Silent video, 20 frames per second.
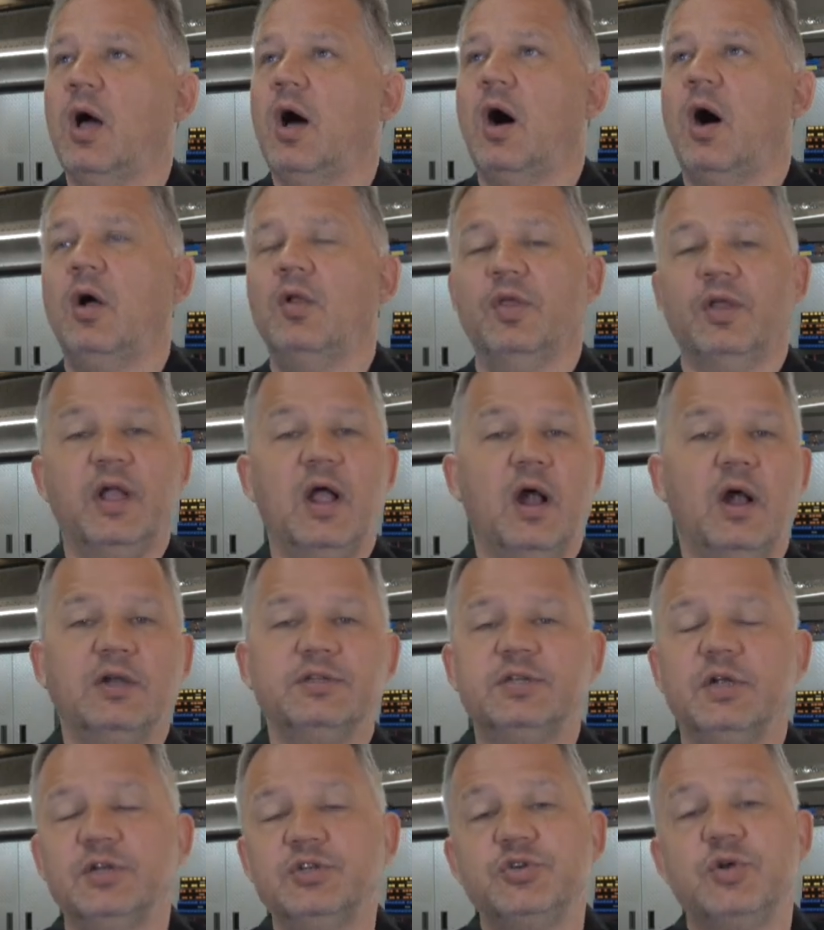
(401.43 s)
All the
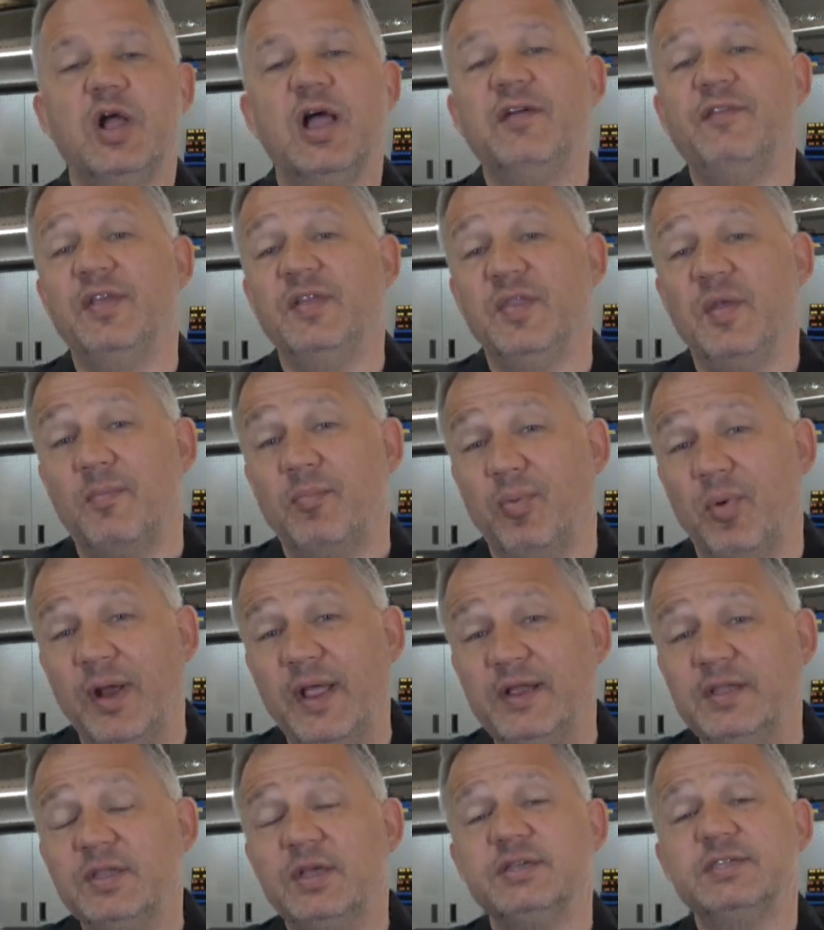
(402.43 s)
cars are driving, the
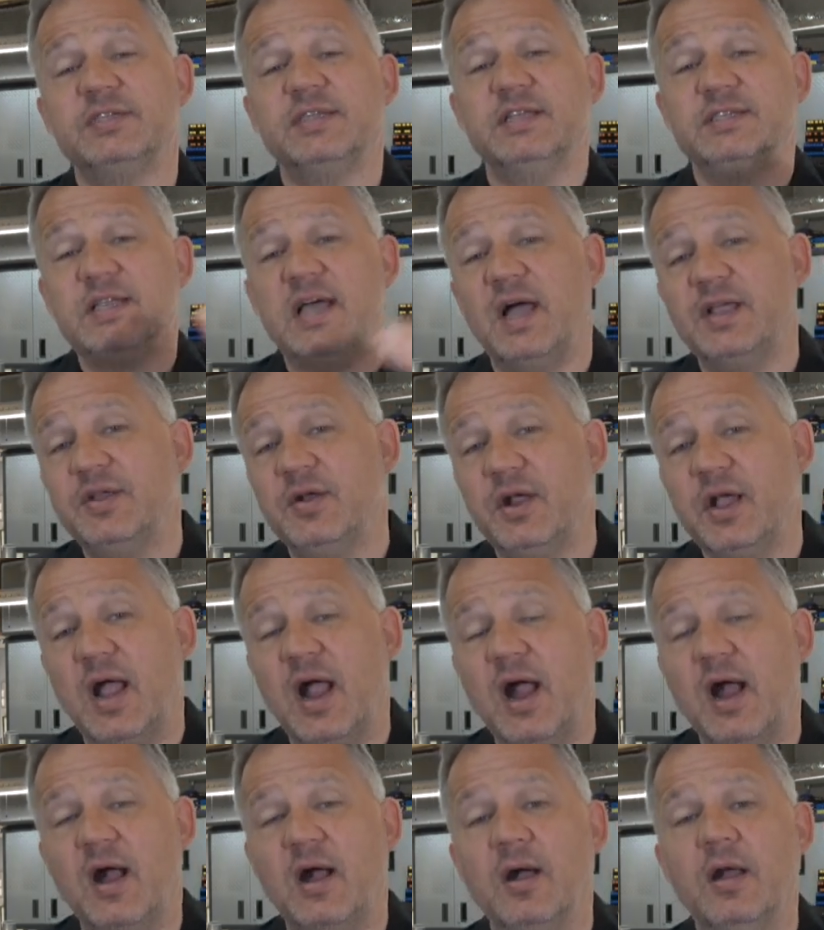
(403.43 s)
brake dust gets on your
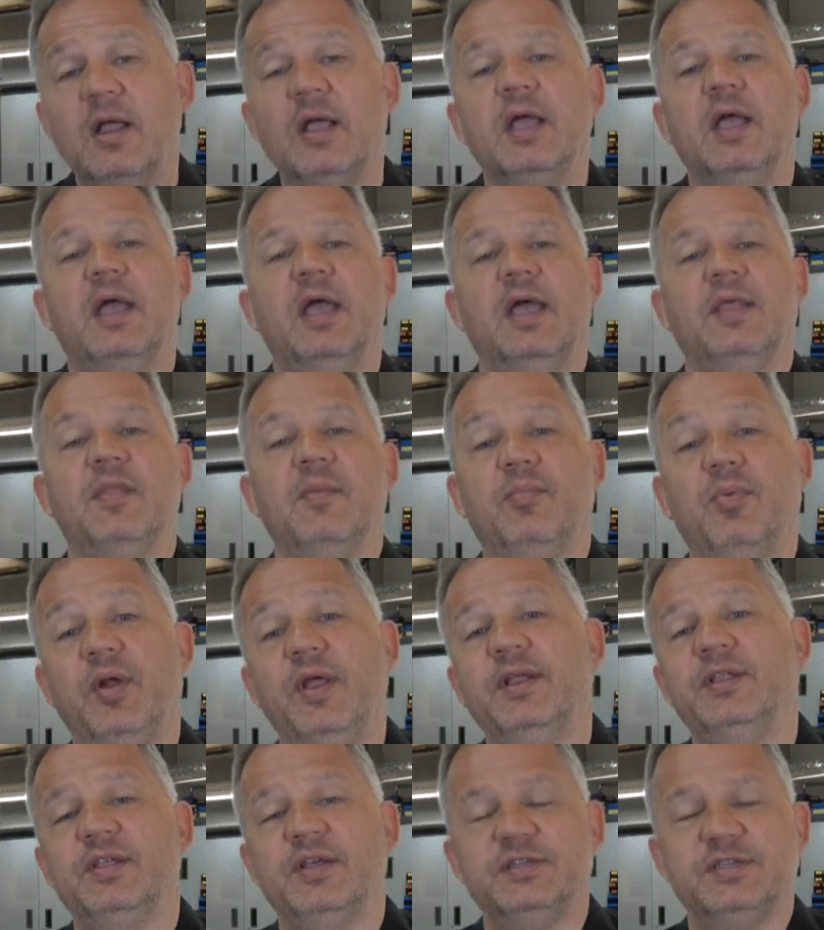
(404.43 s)
car, and the
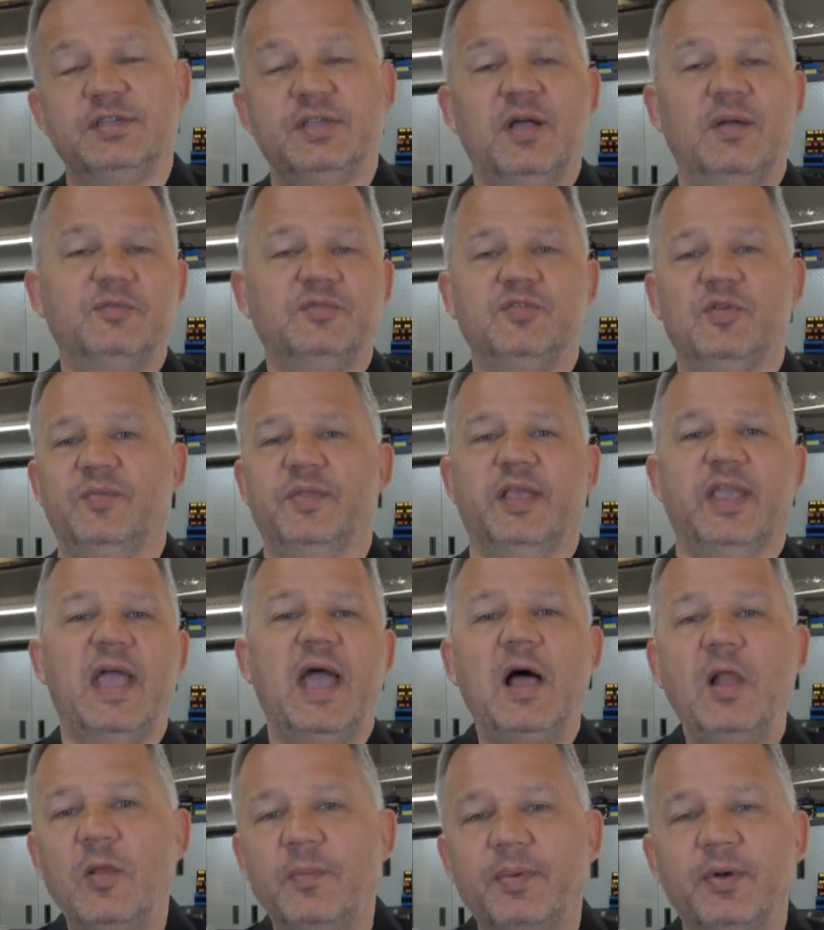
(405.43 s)
brake dust comes from the
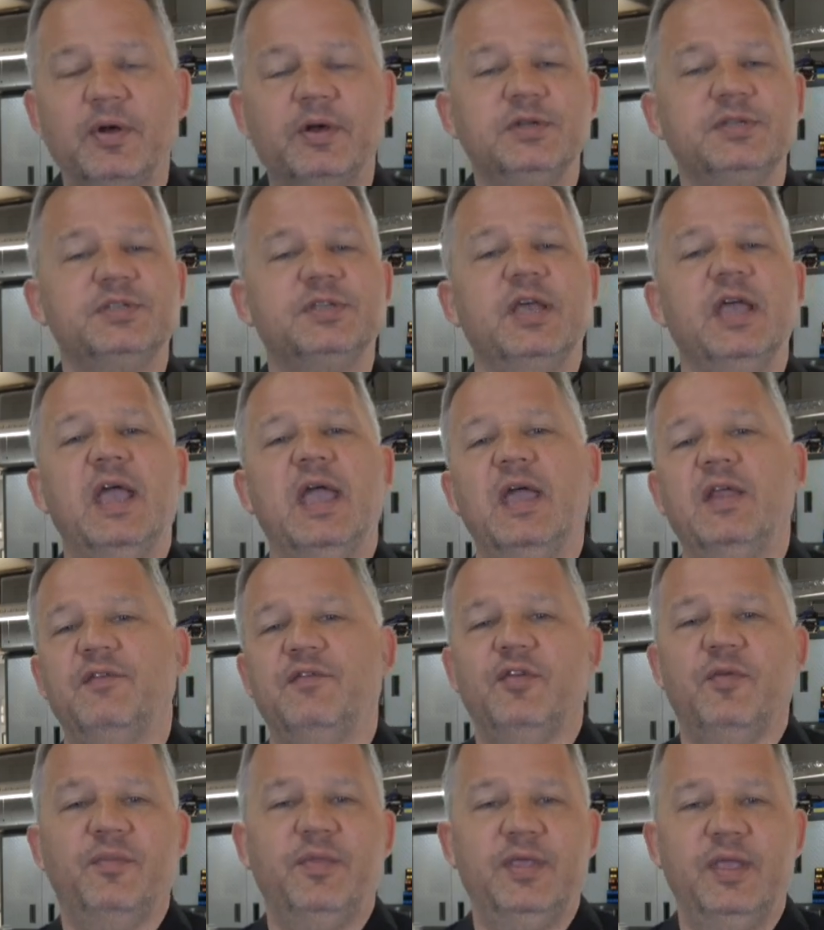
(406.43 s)
calipers and
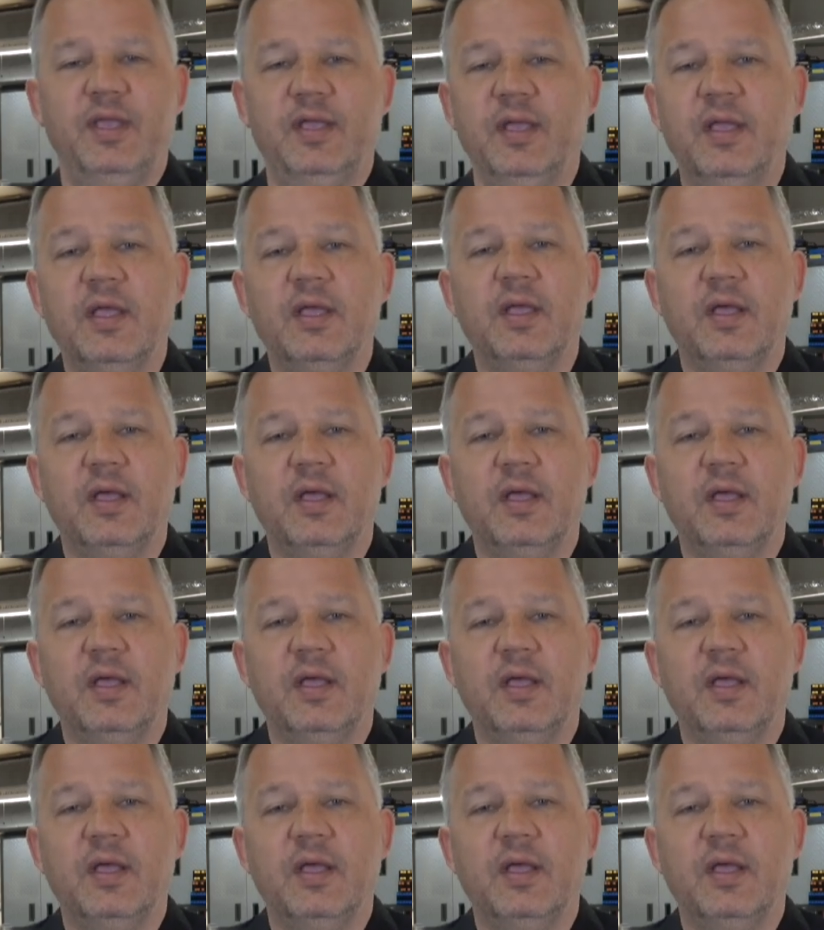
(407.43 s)
from the